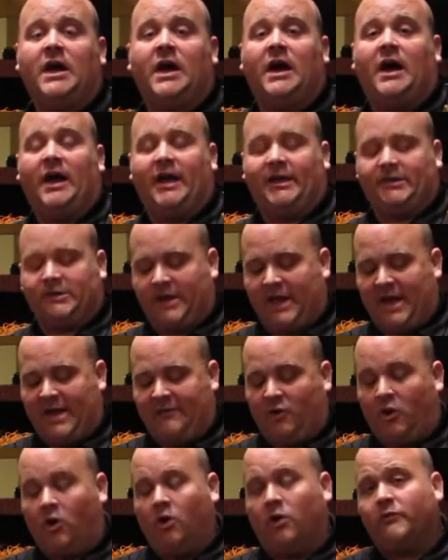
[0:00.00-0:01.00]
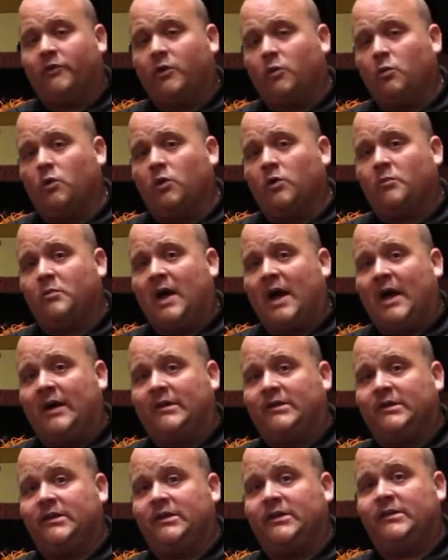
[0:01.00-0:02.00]
uh, it's going to have all of our work
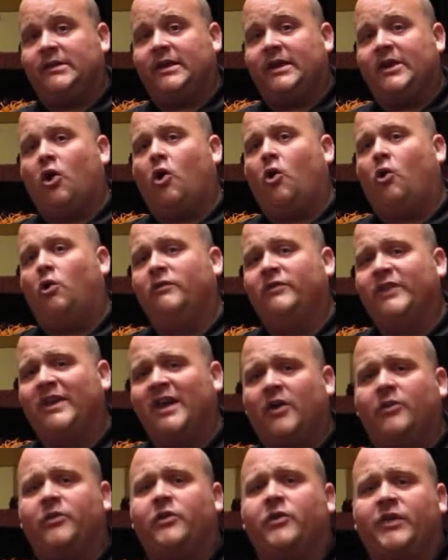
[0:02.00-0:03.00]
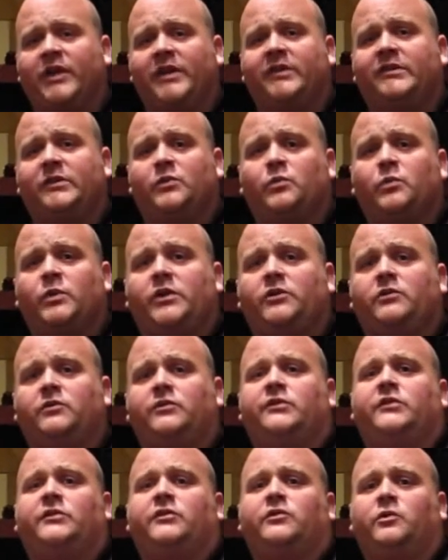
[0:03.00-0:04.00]
boxes and all of the other things that we
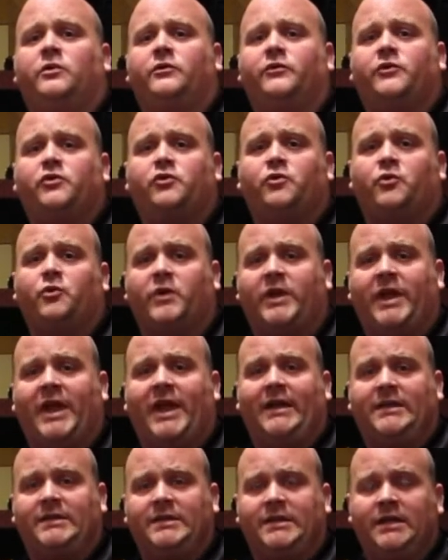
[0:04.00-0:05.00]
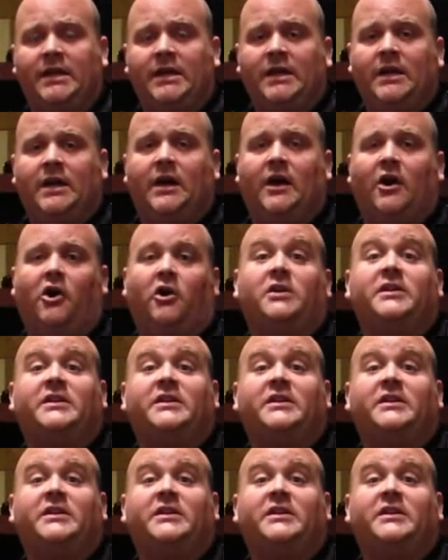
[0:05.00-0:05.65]
use to sort of create uh, our